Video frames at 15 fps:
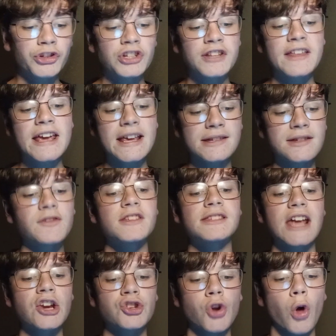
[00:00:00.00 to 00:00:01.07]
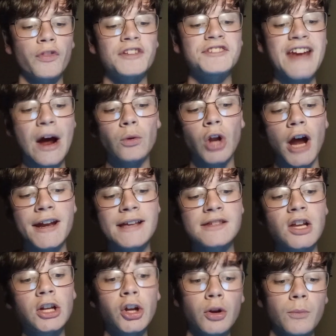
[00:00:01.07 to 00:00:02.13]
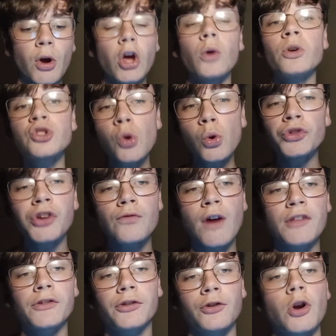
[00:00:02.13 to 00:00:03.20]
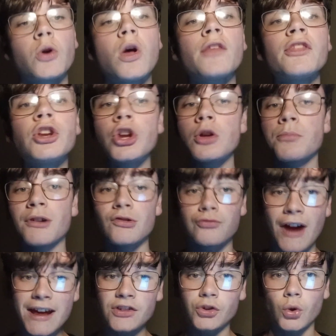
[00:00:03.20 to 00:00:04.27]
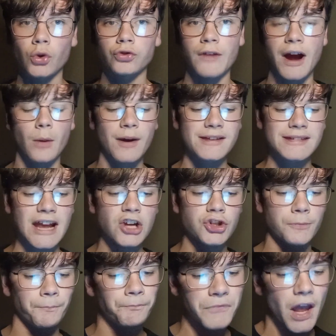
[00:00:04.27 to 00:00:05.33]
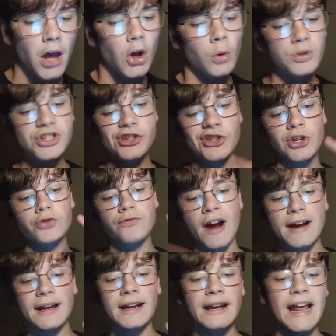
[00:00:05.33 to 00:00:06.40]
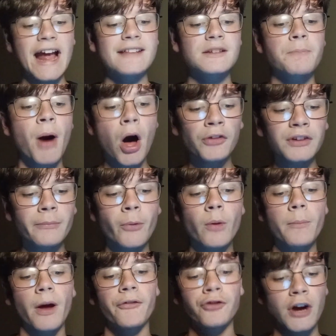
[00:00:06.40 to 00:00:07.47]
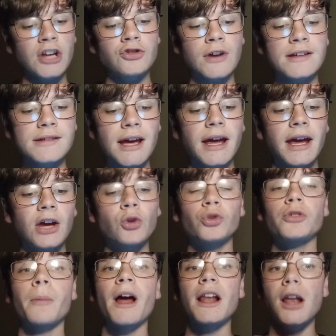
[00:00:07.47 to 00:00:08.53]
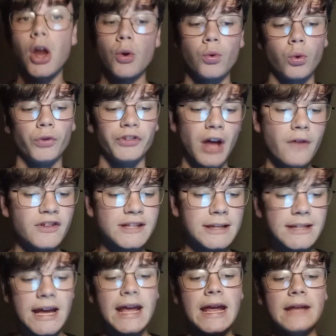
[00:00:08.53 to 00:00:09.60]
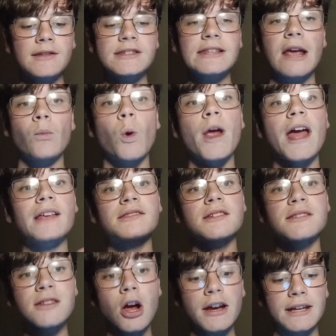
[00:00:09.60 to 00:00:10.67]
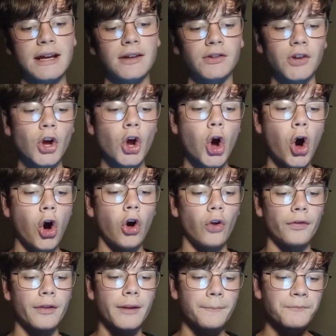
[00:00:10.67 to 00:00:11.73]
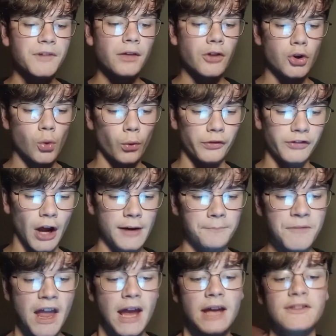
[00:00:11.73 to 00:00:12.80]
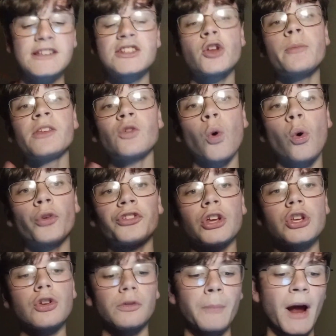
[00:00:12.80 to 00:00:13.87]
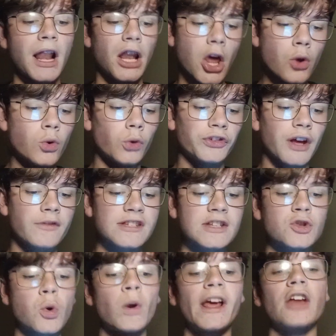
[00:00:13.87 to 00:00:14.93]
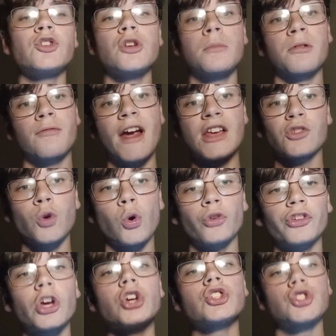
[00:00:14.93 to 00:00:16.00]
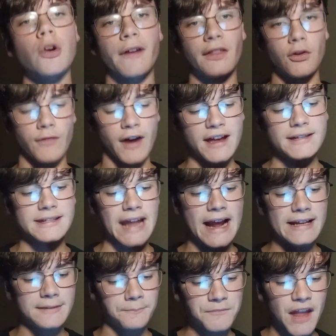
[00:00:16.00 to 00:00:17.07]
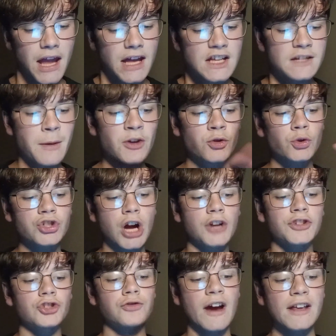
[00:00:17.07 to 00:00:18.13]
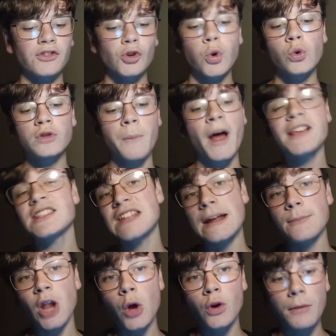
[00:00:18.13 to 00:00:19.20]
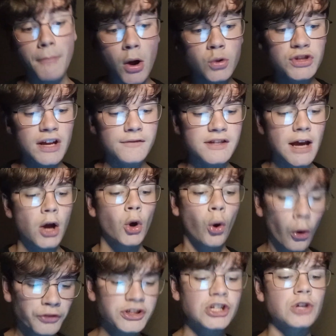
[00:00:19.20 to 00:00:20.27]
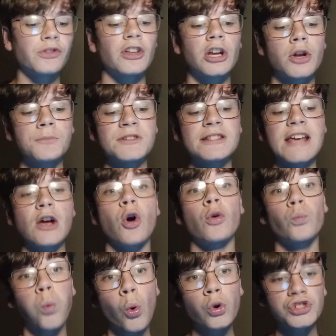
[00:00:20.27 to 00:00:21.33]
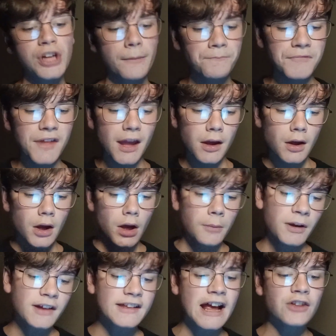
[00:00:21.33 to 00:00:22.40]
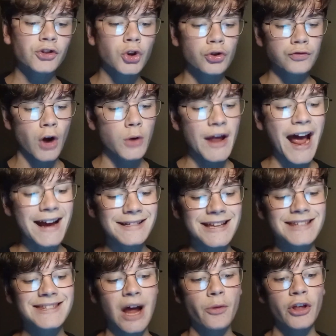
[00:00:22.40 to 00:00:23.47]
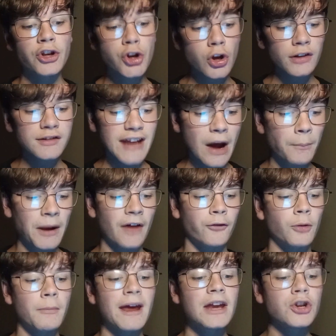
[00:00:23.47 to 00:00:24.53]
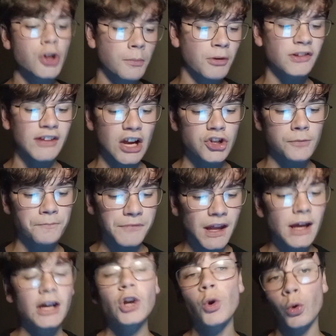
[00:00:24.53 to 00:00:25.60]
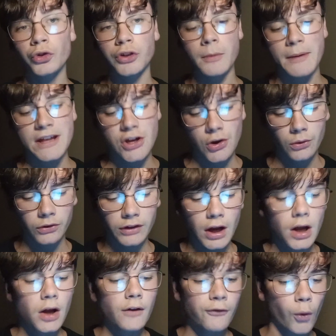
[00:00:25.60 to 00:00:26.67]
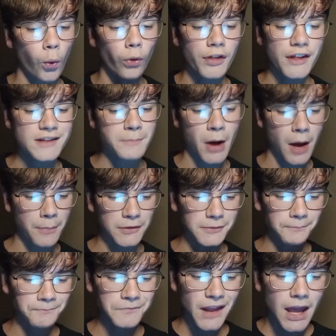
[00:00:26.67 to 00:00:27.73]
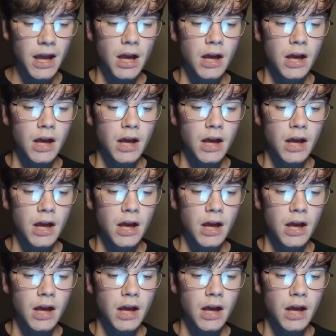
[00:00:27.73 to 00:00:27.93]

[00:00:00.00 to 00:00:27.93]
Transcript: Also to the east of the station on the down line is a loop, which also runs through the Newbury Racecourse railway station, which is used regularly as a passing point by freight trains and also by local services in the same way as the sidings on the north side. This loop is also used by local services calling at Newbury Racecourse during the race days. Special charter trains called by steam locomotives often use the loop to take on water because it has good road access down the down platform in Newbury Station can also be used for this purpose.